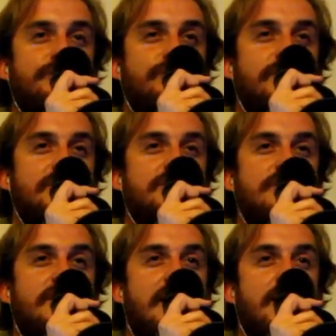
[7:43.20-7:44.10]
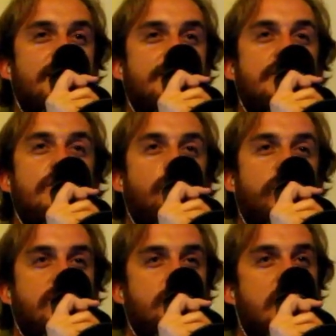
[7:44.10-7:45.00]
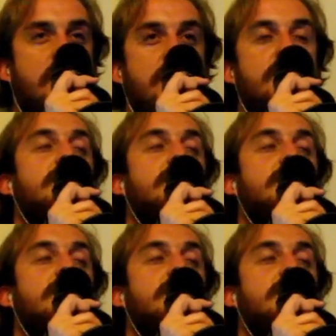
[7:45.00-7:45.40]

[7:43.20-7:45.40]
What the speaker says: You've reached Alan Rickman.